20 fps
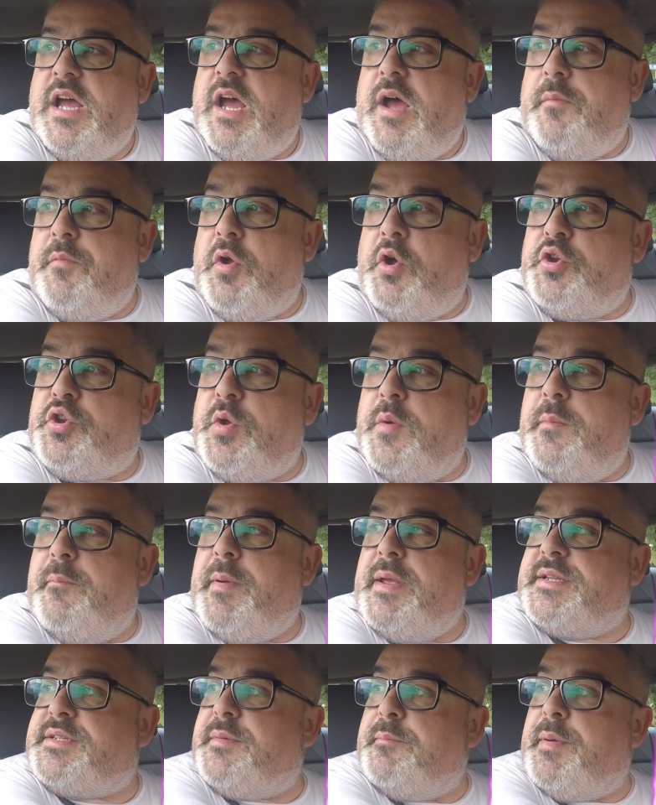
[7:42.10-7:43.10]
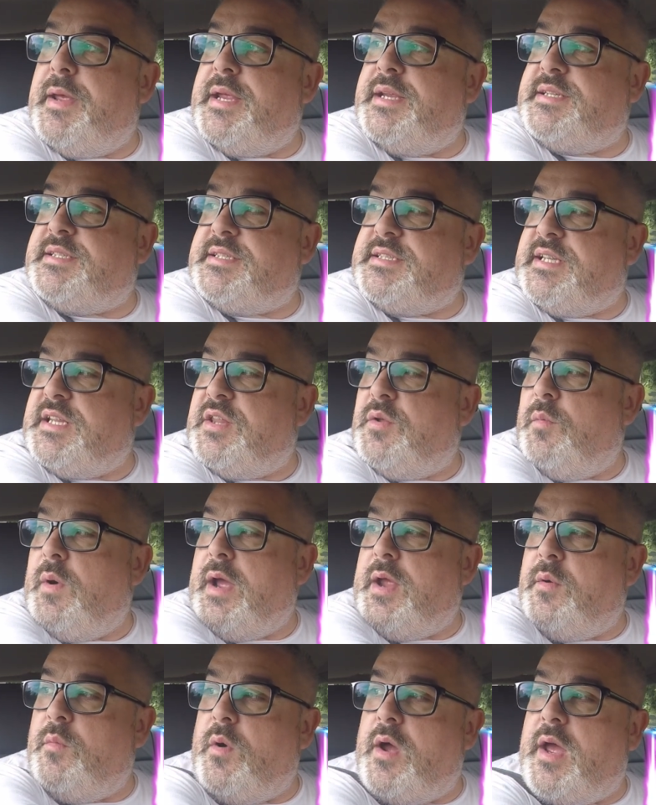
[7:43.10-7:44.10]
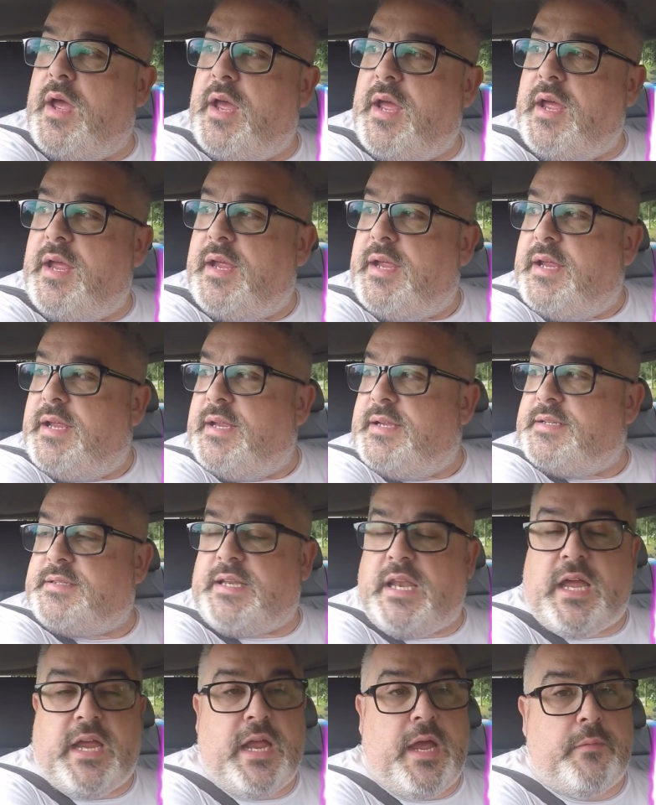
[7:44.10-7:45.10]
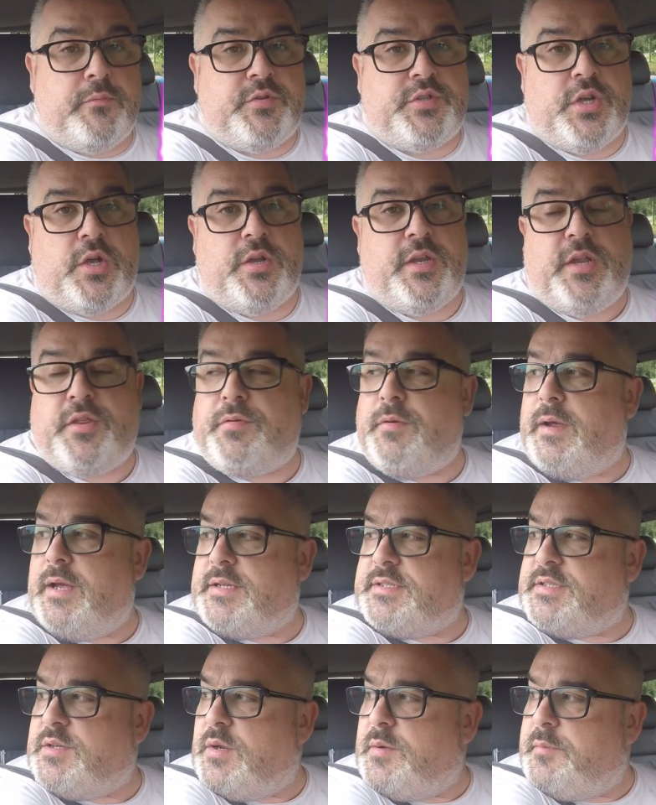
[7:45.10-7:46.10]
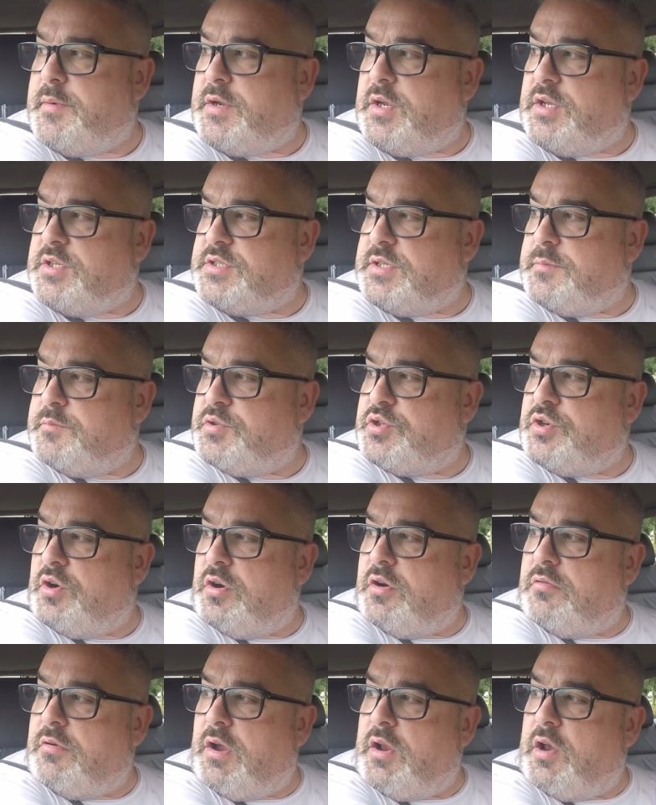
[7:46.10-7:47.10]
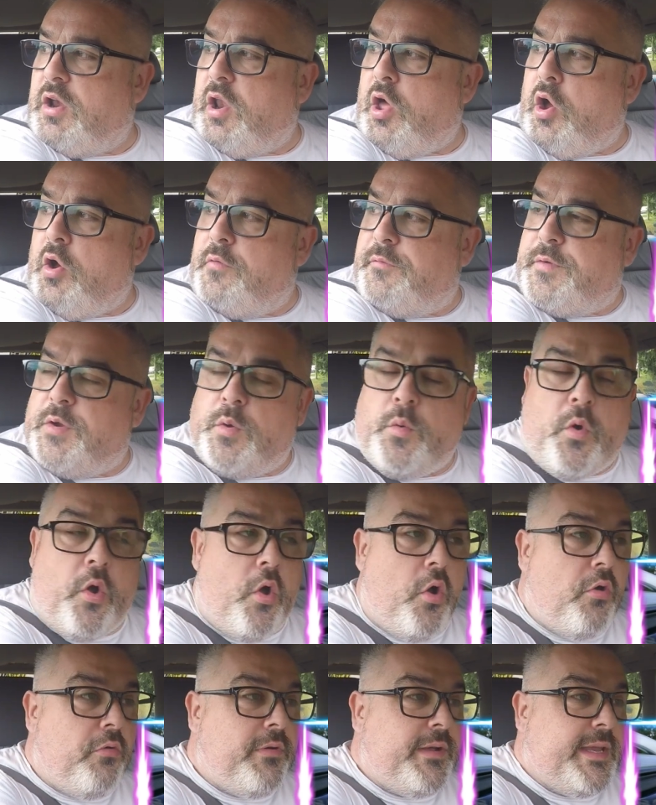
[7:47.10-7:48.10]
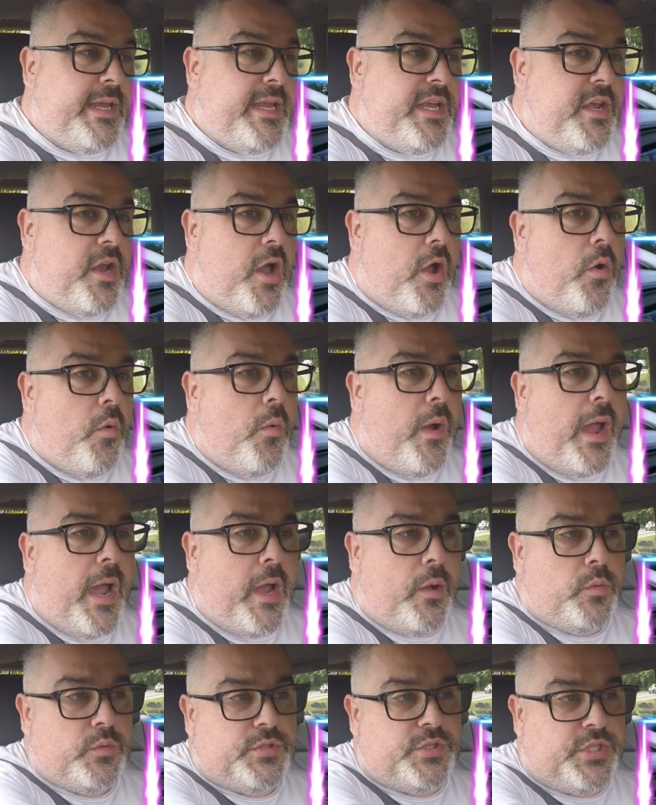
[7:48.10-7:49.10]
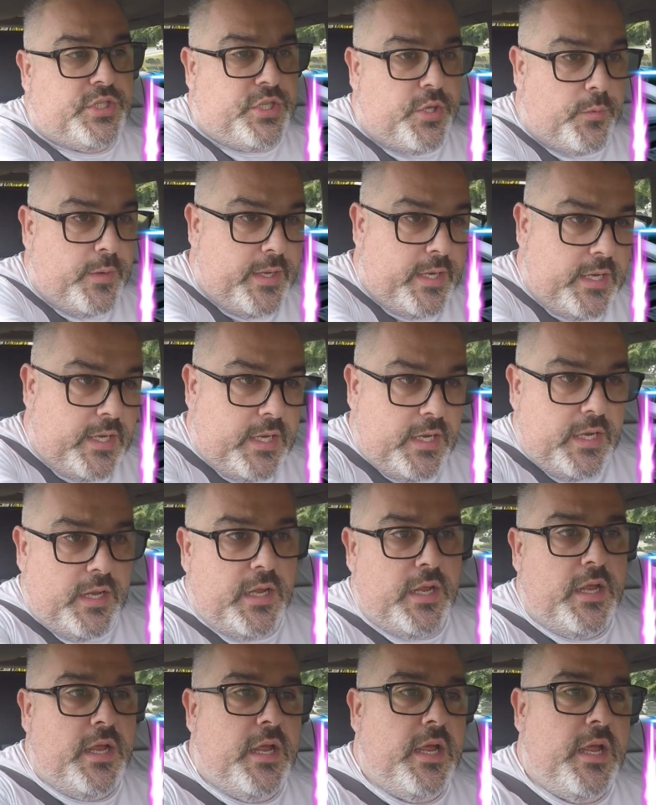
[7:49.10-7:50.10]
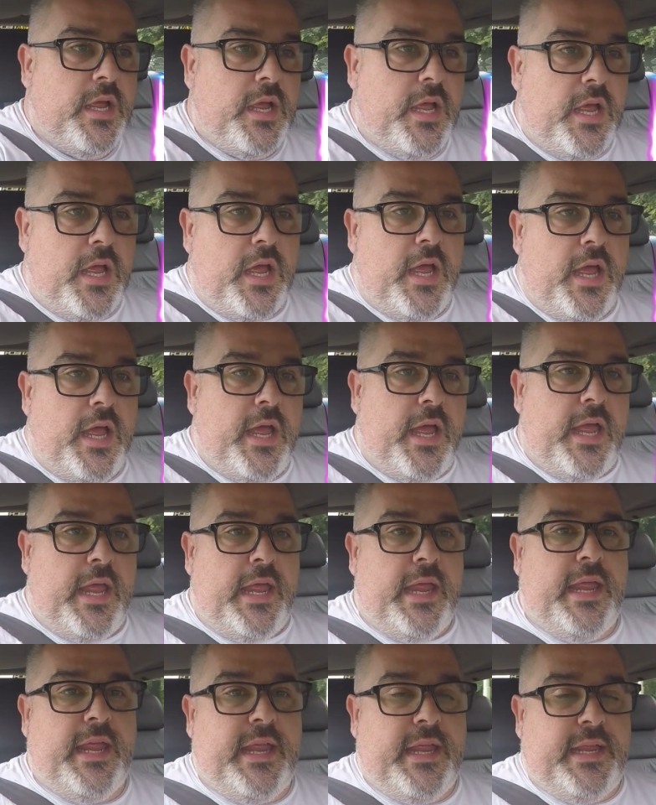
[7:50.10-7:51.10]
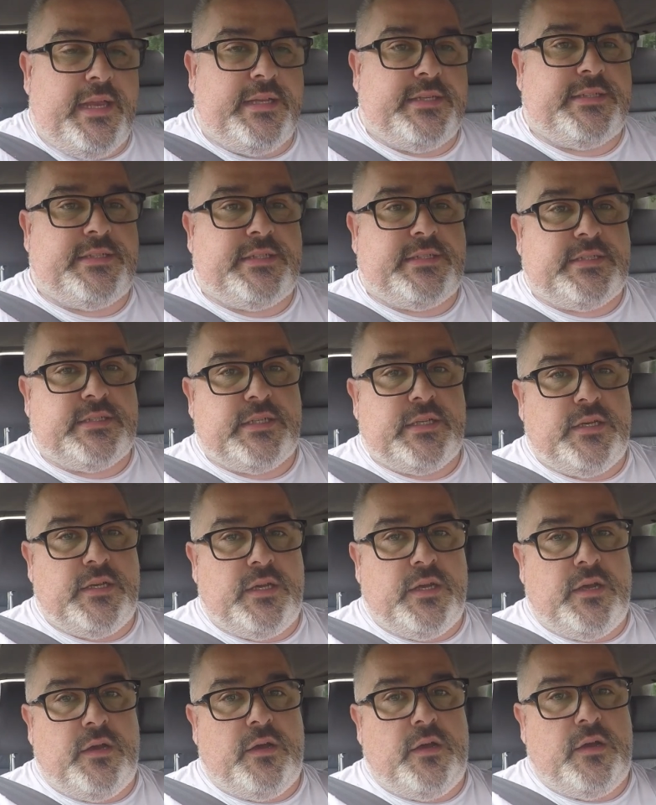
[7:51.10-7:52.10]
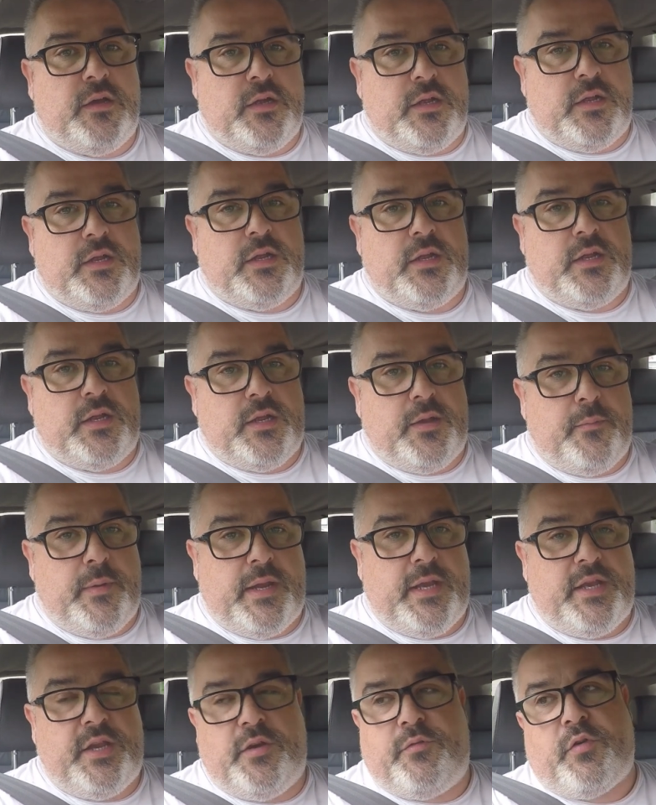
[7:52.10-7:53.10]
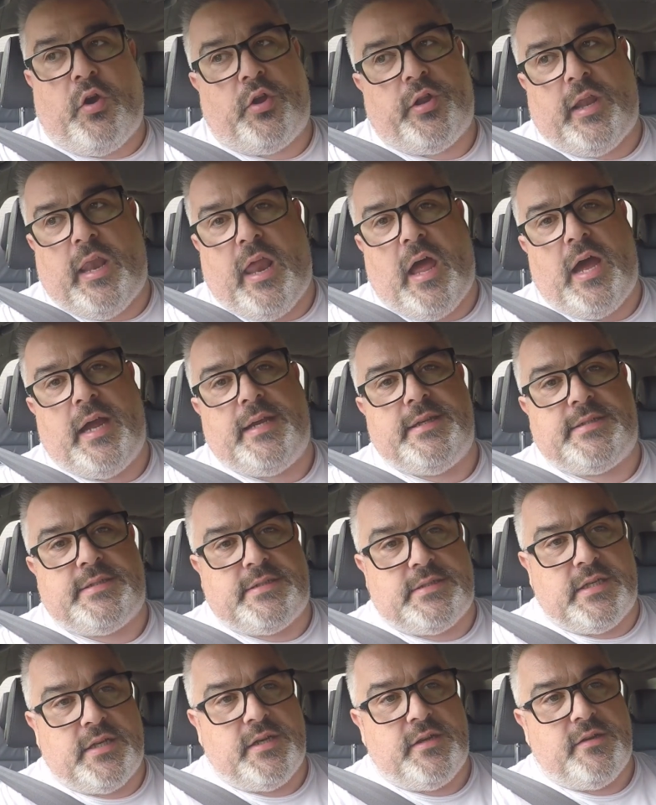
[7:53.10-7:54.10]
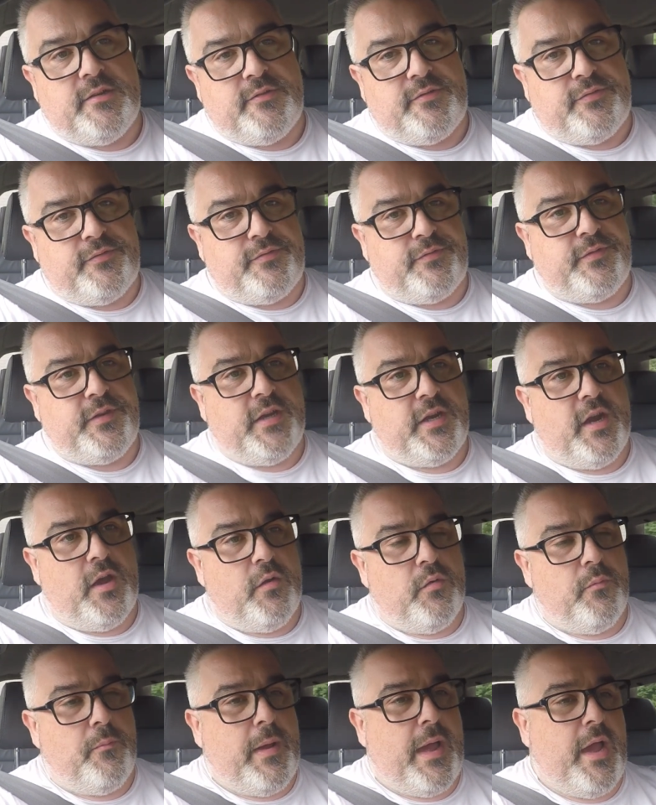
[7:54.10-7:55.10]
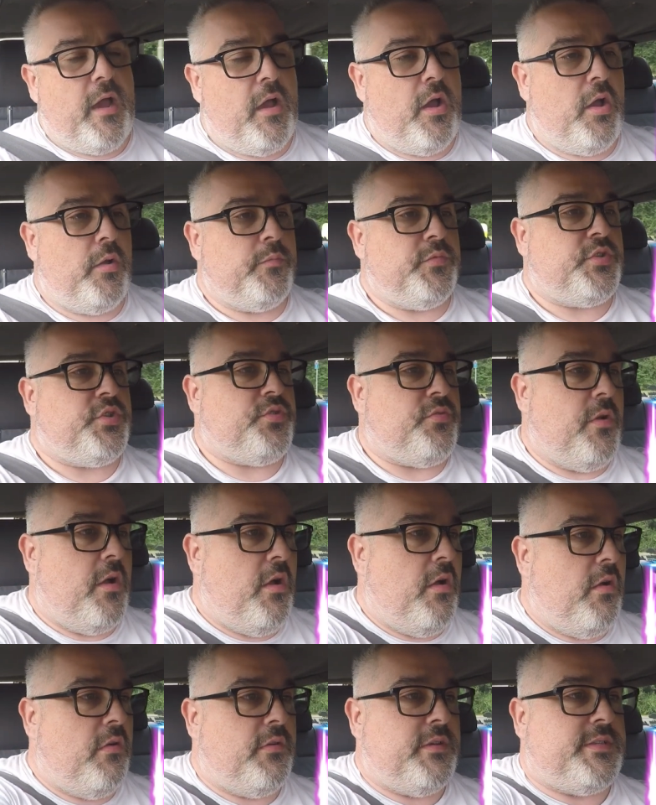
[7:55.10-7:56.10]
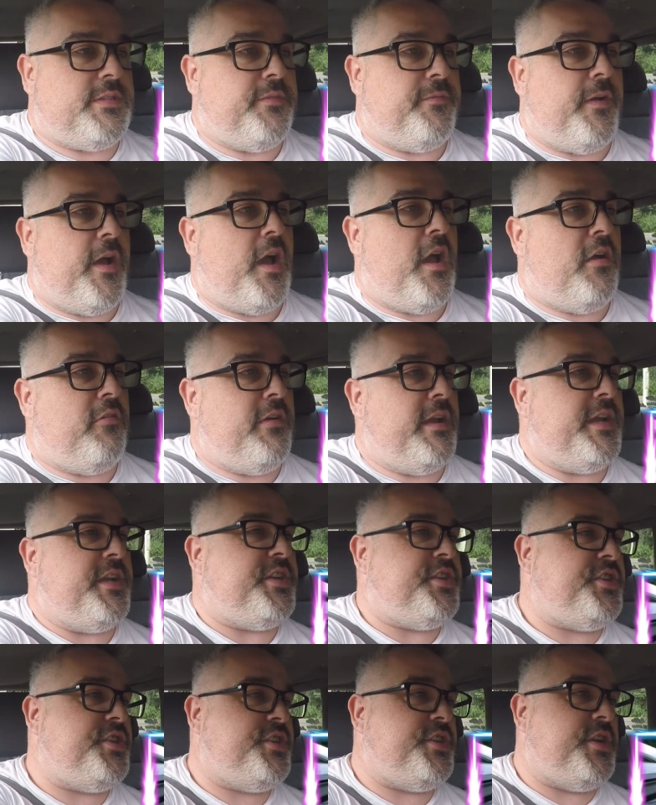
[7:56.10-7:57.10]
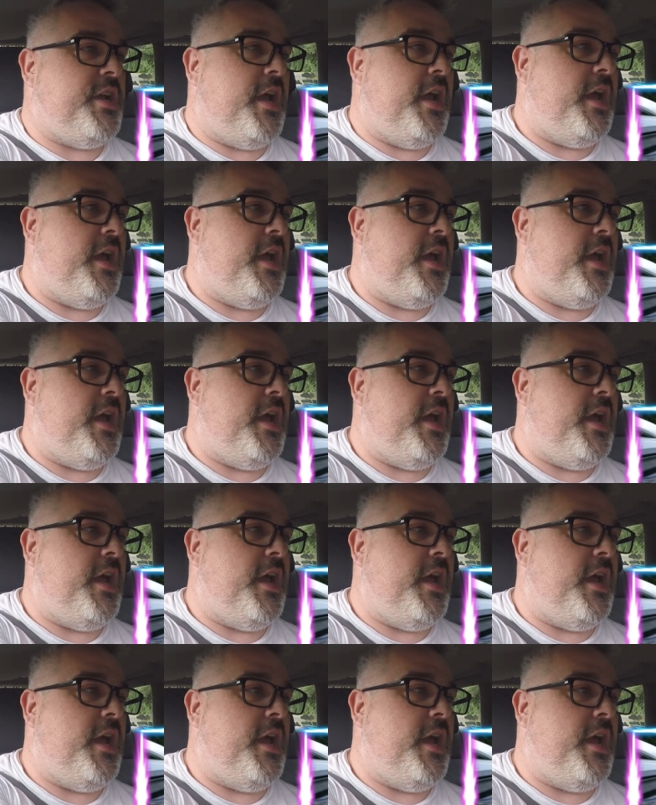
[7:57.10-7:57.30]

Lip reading: I'm not doing bits and pieces in the way where it's like I'm showing you through how to do it, because I'm sure a lot of you already know how to do it. It's, I mean, you've got the likes of, you know, Matt Armstrong, Tavares,